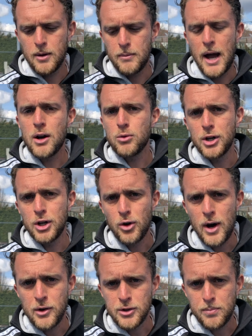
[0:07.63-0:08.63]
I already
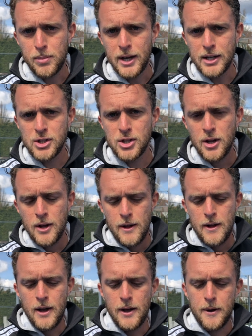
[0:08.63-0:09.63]
know how it plays,
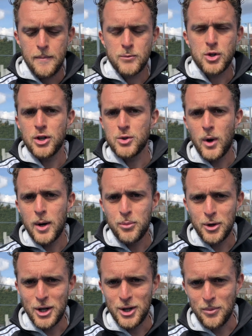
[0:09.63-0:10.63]
so that's why I'm
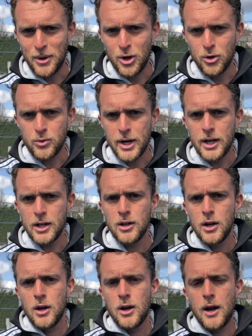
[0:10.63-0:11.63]
putting it on my old racket.
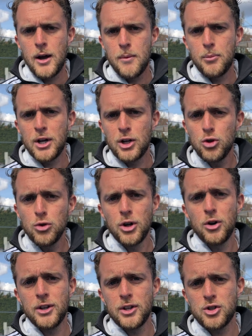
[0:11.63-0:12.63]
But I do
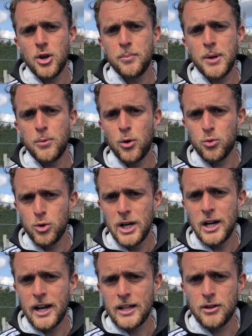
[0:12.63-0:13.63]
know that some people
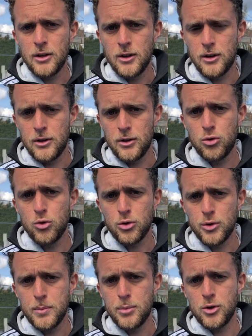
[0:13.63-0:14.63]
really like the Tour
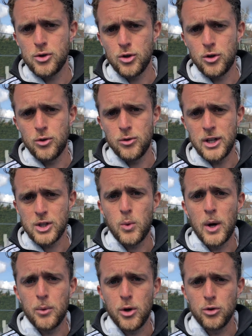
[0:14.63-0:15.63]
Grip, so that's
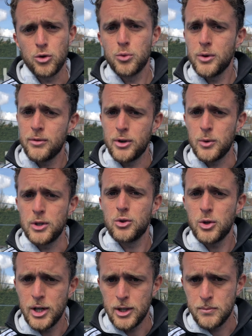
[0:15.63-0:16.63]
why we're going to review it
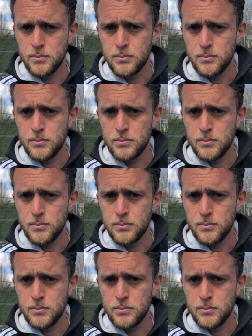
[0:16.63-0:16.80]
today.